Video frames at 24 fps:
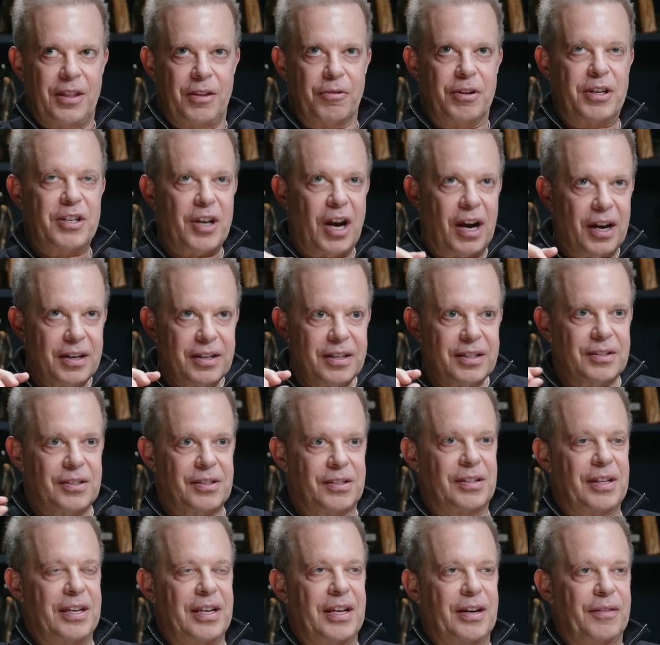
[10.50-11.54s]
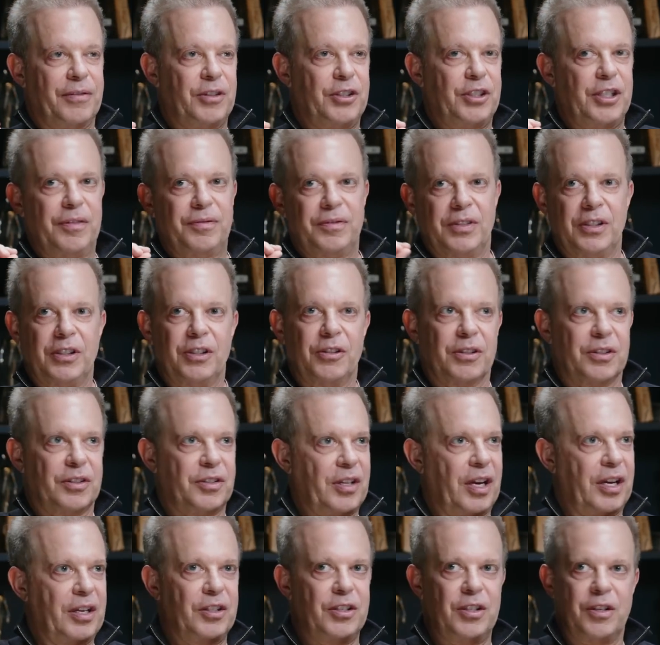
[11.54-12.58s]
The redundancy of shifting your
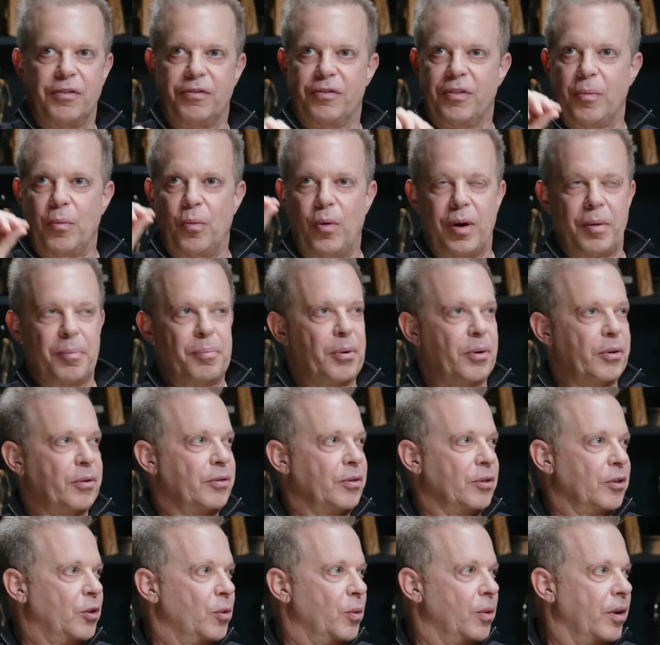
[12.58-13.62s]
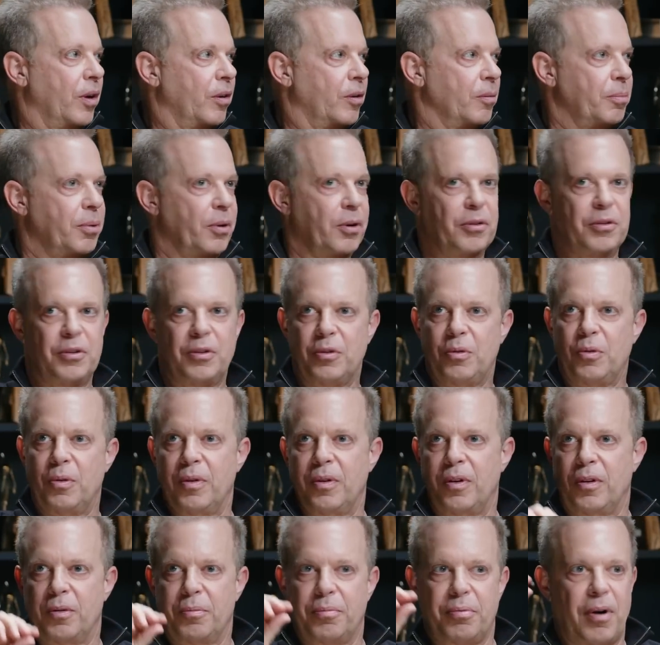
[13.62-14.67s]
attention from one person to another person to
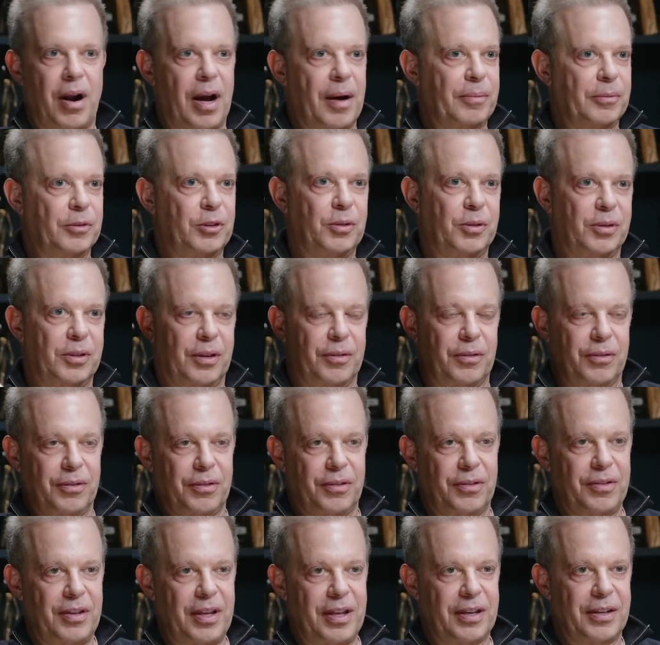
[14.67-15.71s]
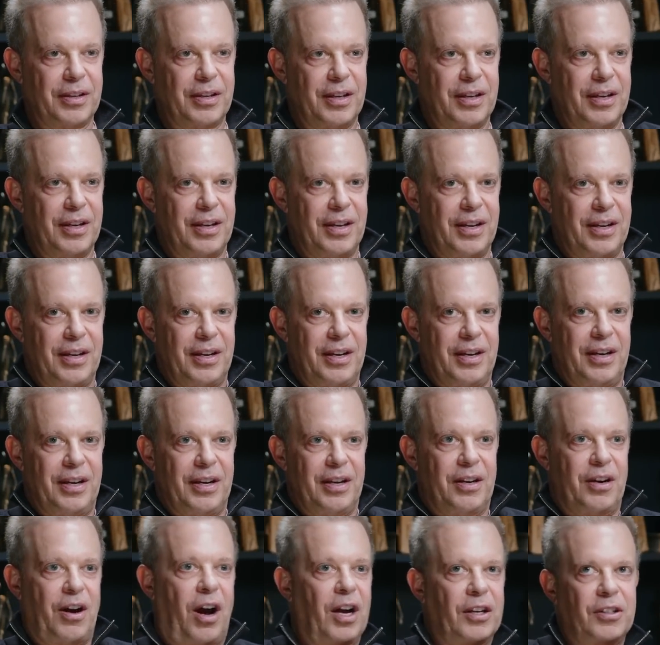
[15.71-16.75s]
another problem to another thing
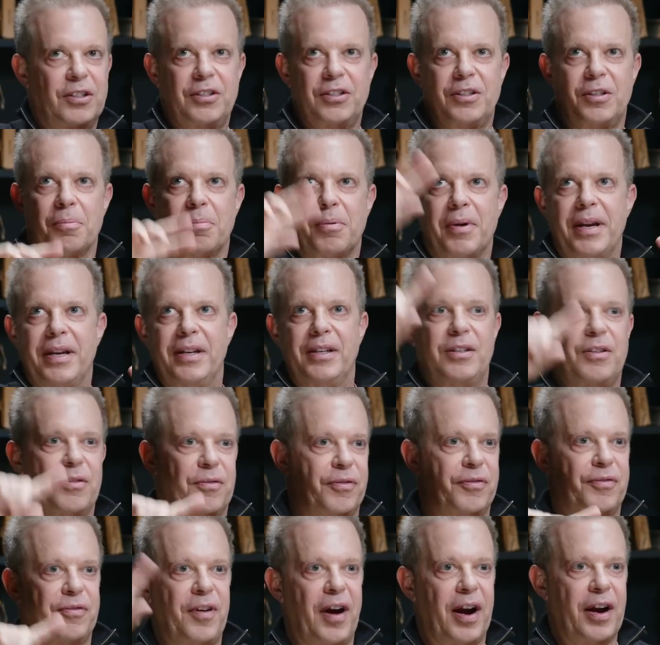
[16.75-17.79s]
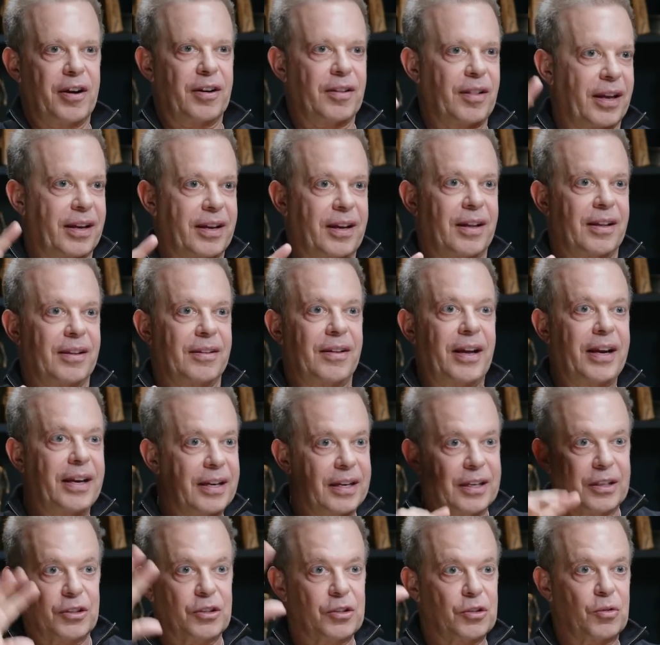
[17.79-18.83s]
causes the brain to fire like a
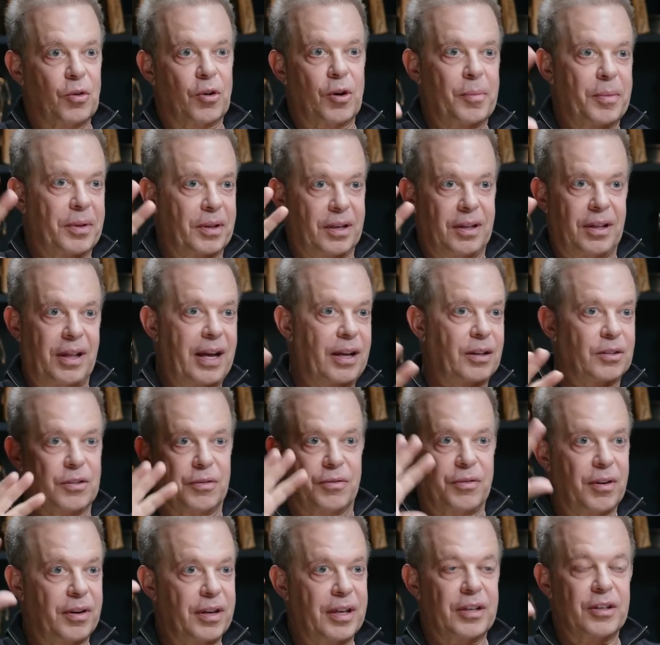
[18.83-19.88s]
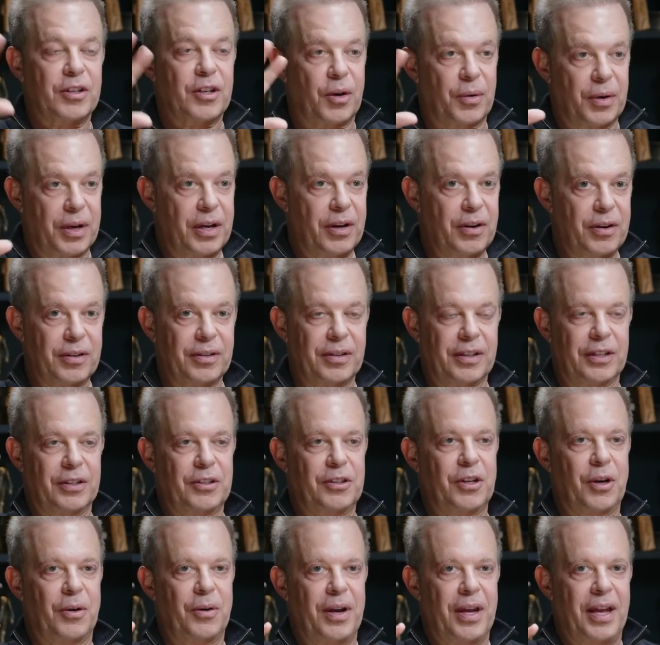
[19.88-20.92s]
lightning storm in the clouds very incoherently.
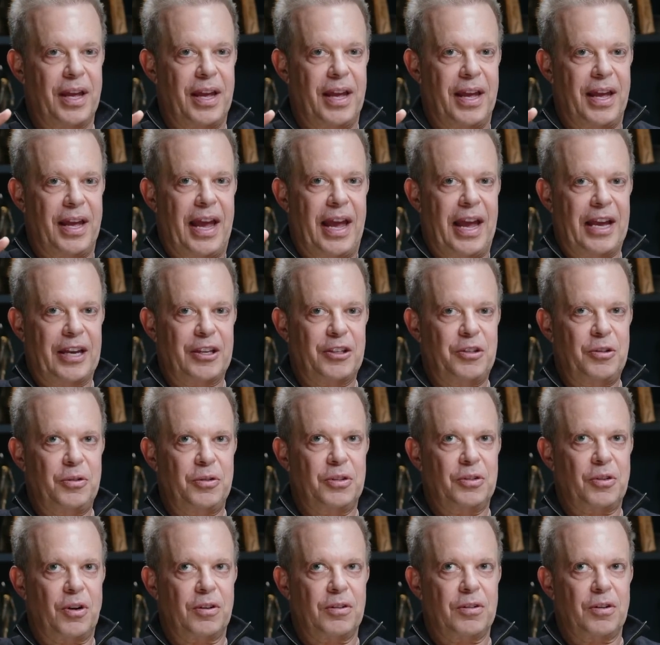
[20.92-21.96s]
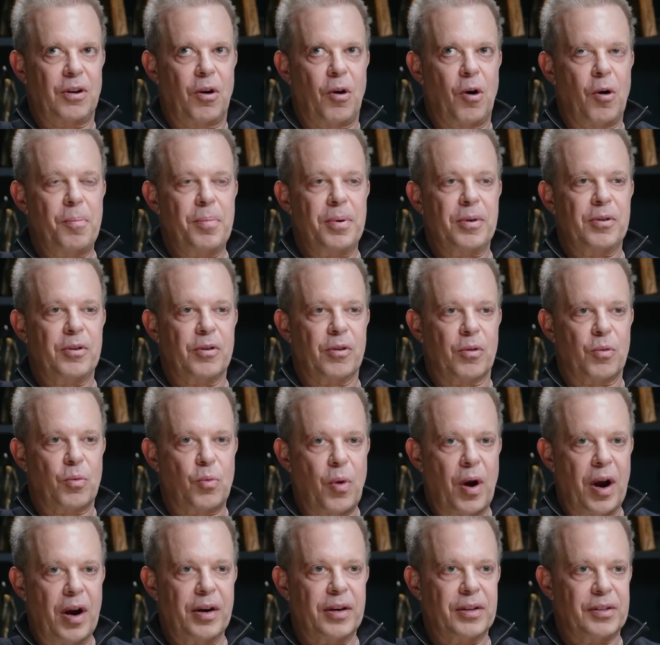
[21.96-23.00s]
So, as you start to open your
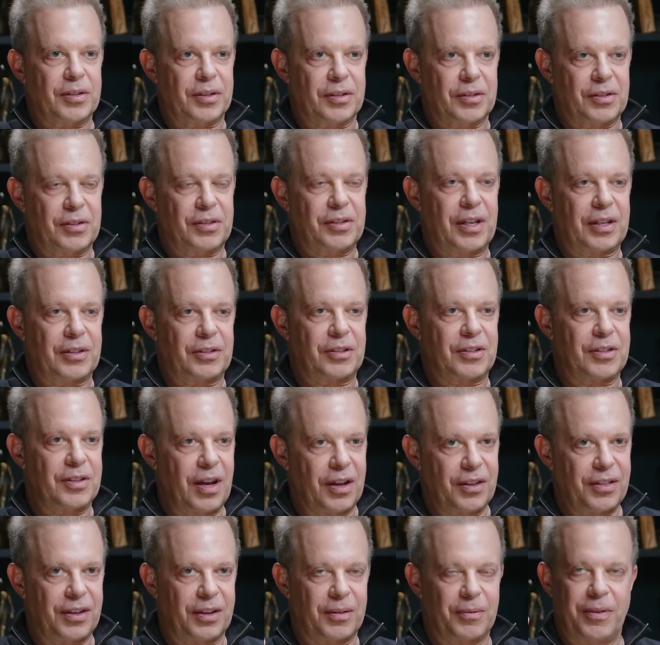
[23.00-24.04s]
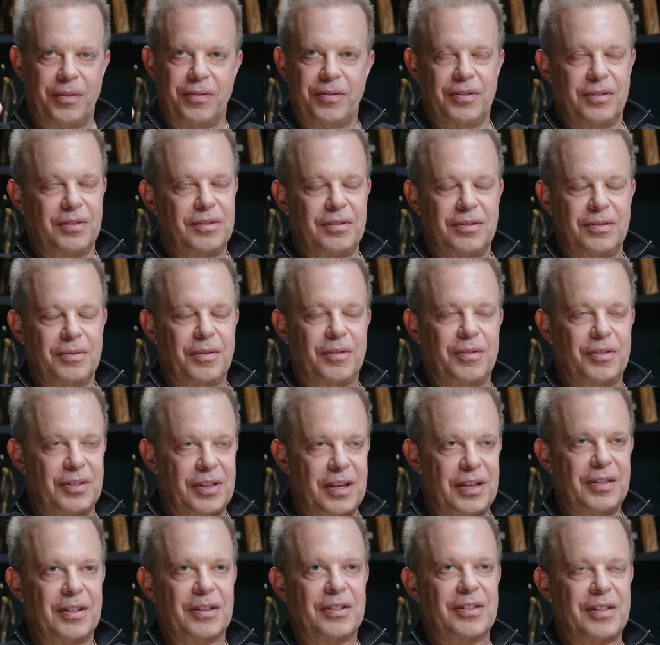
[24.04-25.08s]
awareness and sense nothing, we've, we've
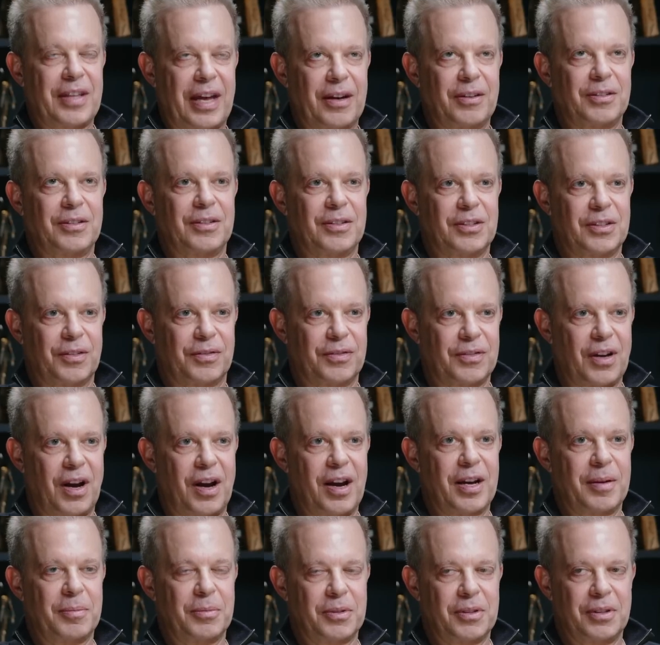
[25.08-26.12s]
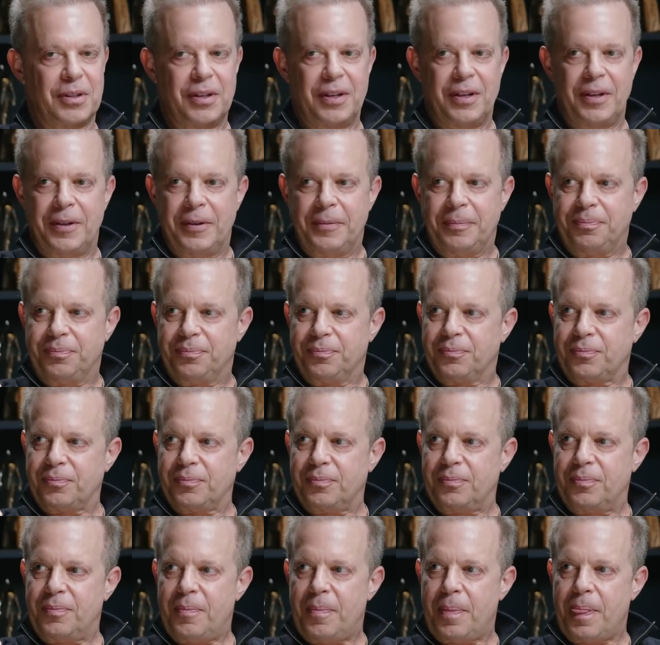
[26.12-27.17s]
seen this thousands of times,
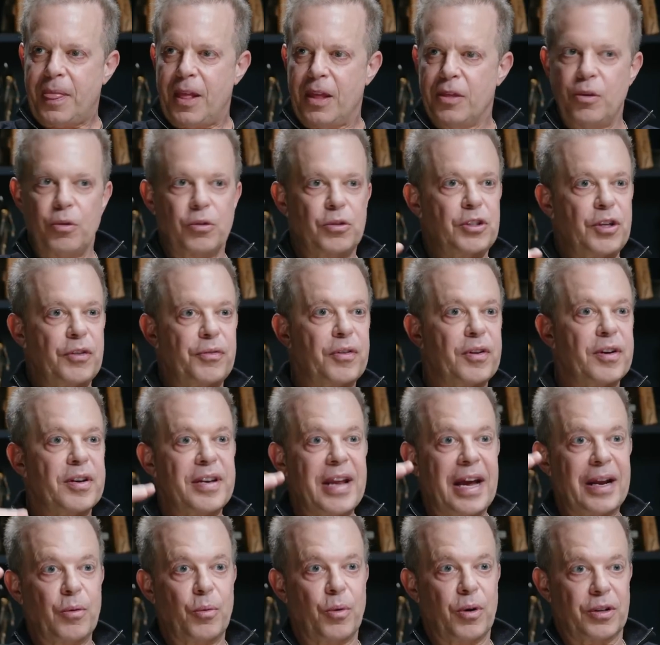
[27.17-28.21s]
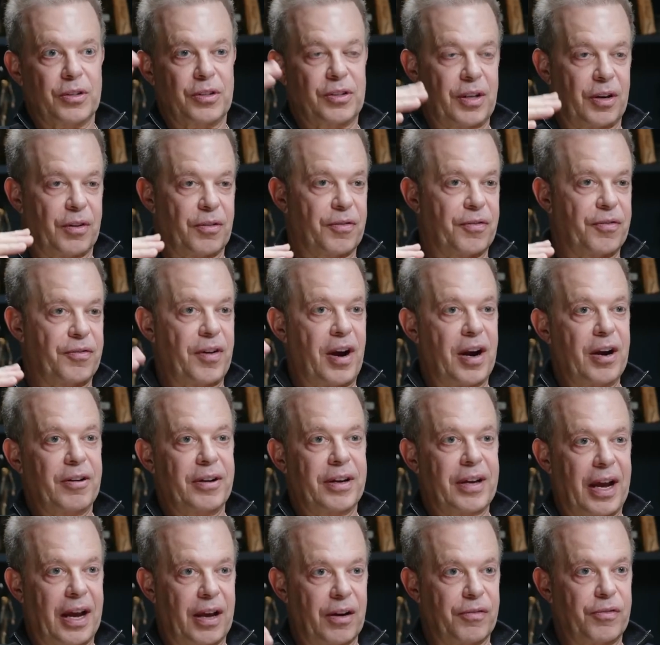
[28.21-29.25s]
those different networks that are
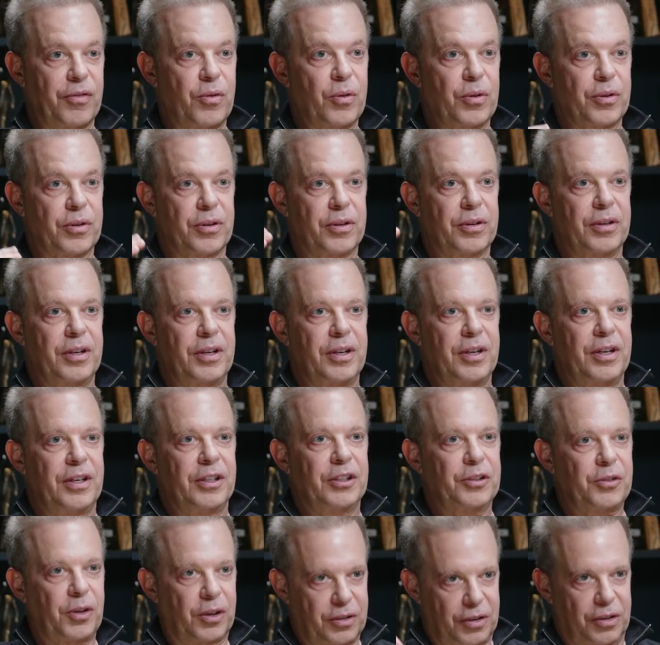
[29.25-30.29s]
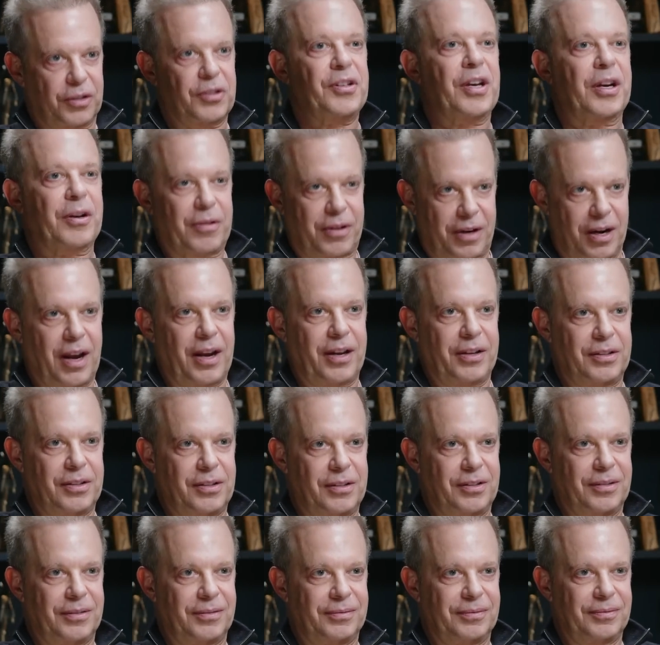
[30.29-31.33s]
firing out of order start to
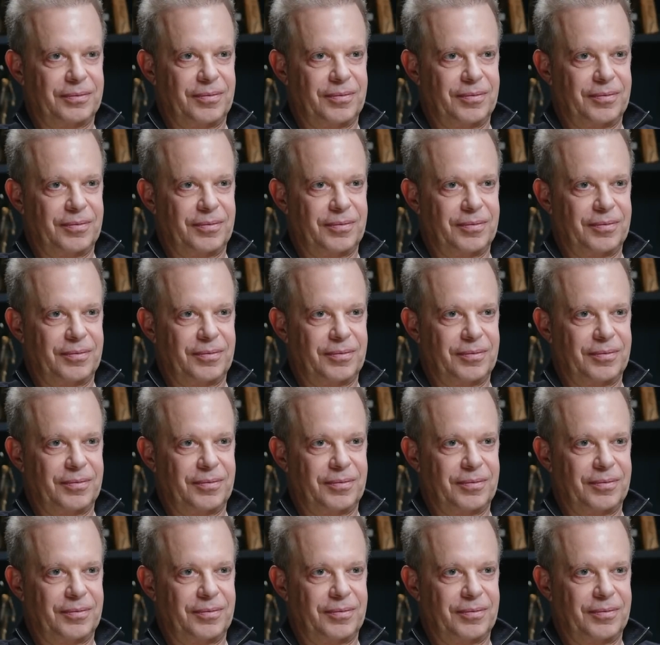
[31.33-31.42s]
synchronize.